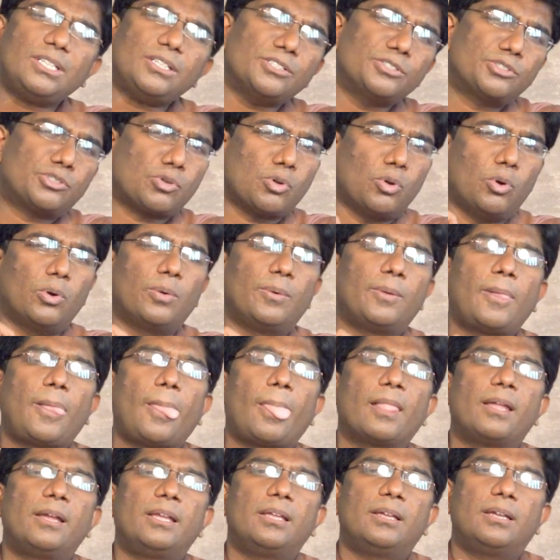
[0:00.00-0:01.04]
So,
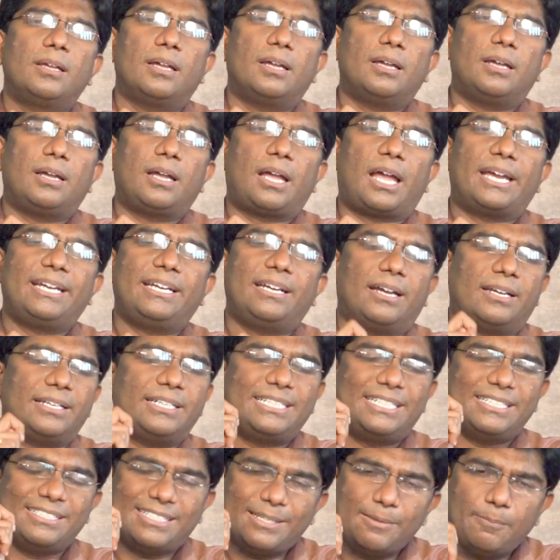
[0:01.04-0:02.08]

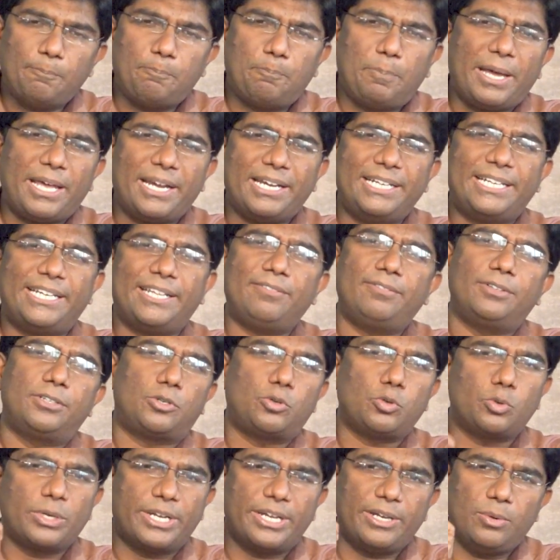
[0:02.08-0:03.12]
it is imperative
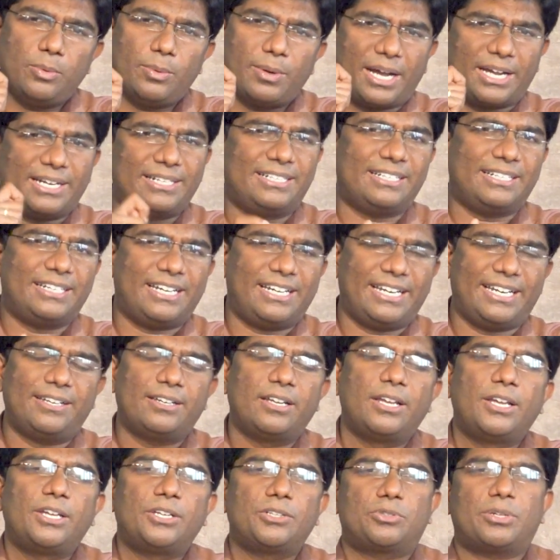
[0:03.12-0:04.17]
to give adrenaline.
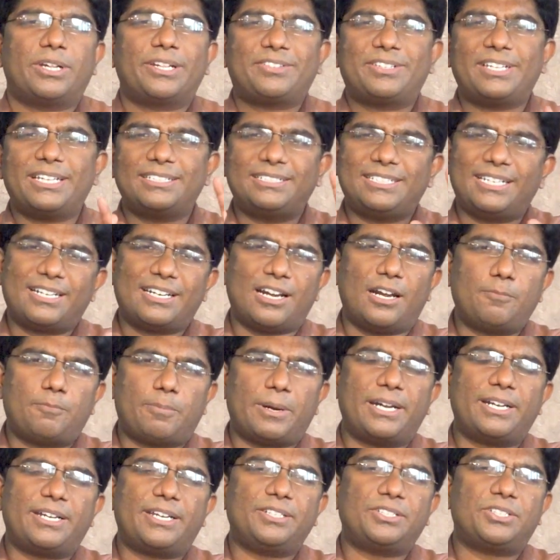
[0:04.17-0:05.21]
So, as a general
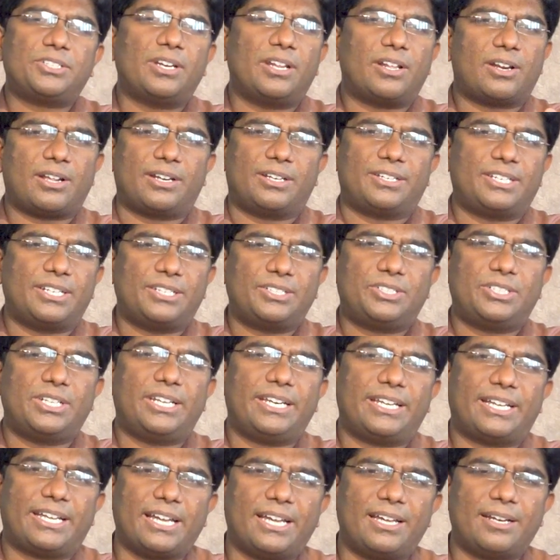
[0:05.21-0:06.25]
practitioner or
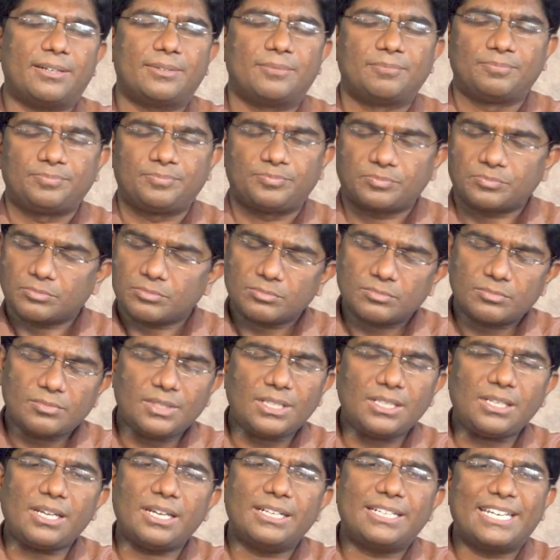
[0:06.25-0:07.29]
tertiary
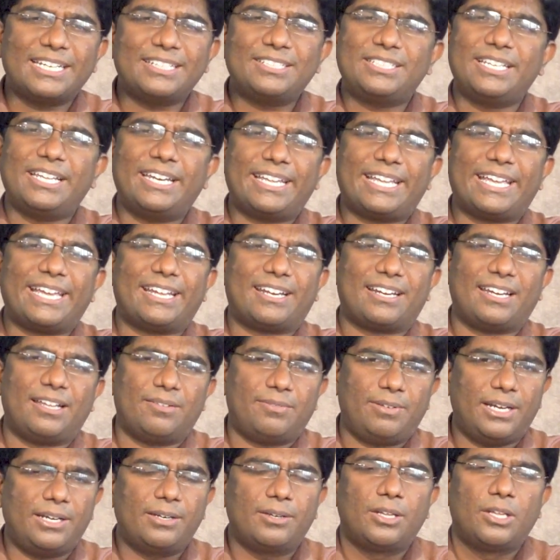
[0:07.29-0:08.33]
care
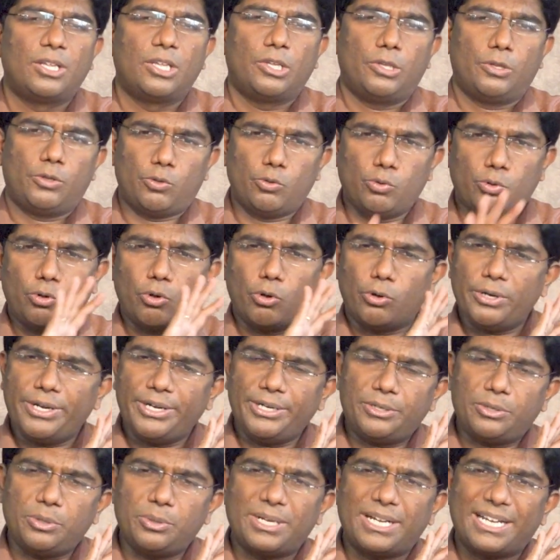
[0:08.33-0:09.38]
level, you don't
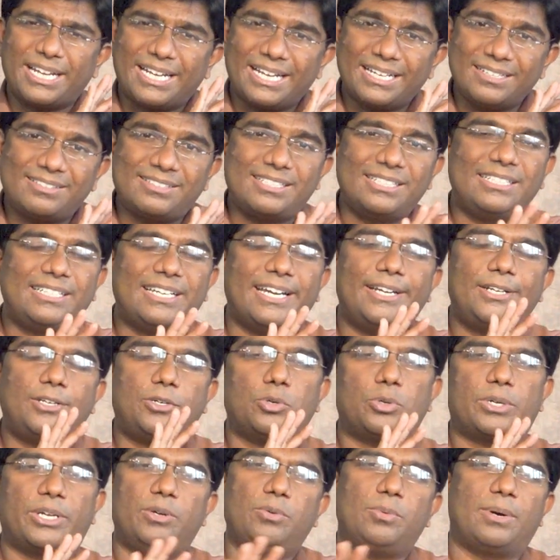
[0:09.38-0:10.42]
need to hesitate
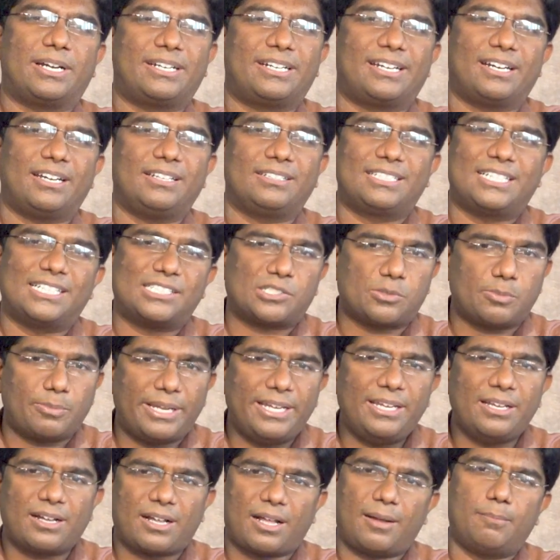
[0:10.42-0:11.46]
to give adrenaline. That's
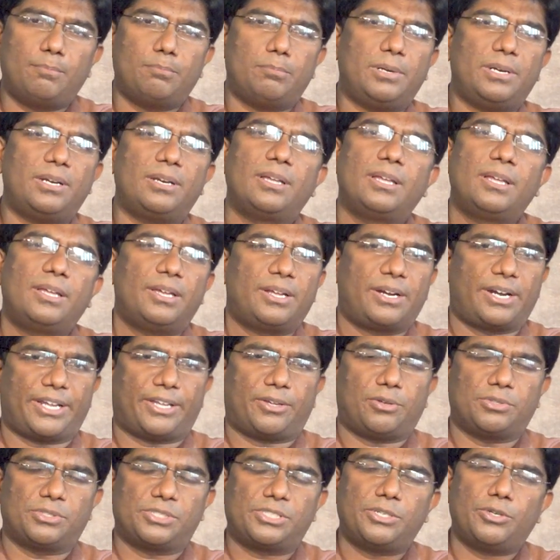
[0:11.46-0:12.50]
my humble
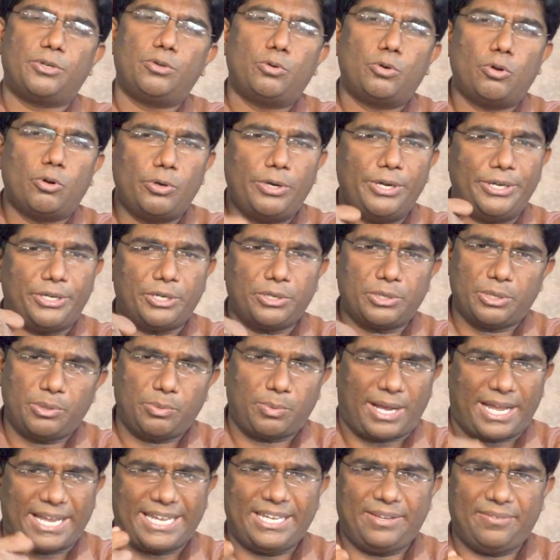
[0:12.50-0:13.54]
request. You don't need to
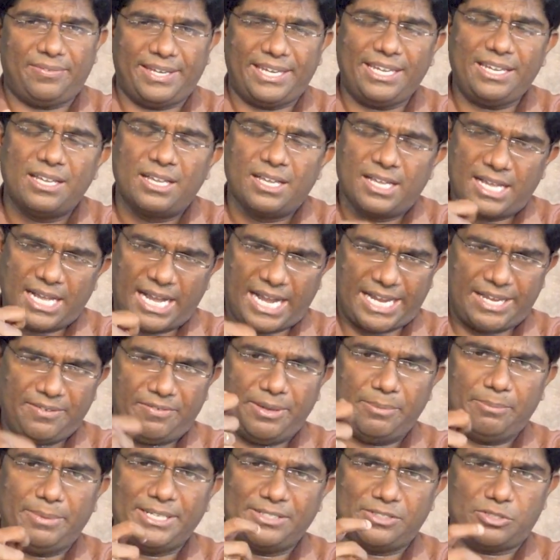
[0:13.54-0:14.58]
give IV. IV
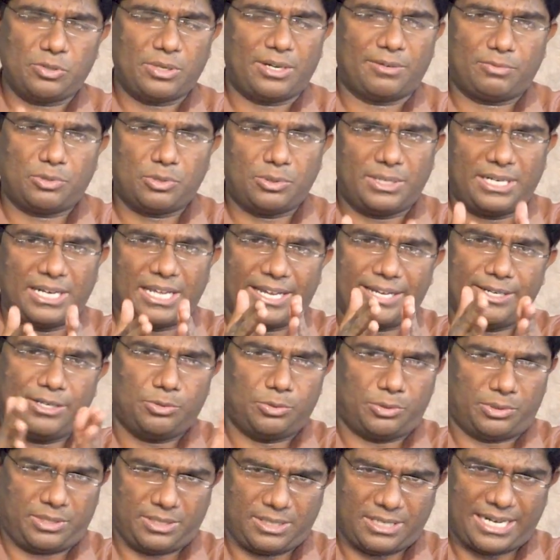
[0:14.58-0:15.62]
means you have to
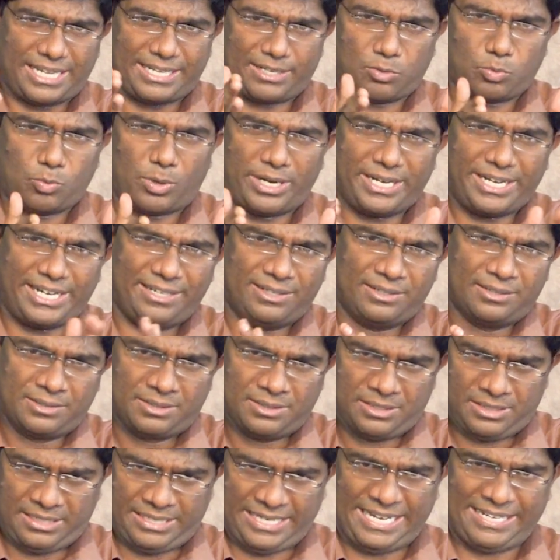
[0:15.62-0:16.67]
dilute like 1 in
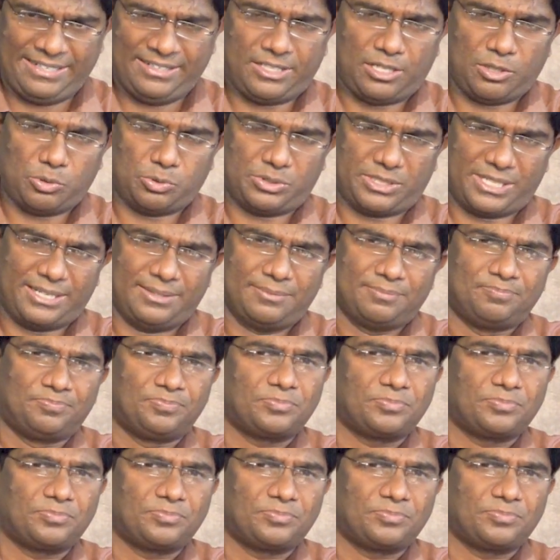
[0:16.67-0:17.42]
10,000.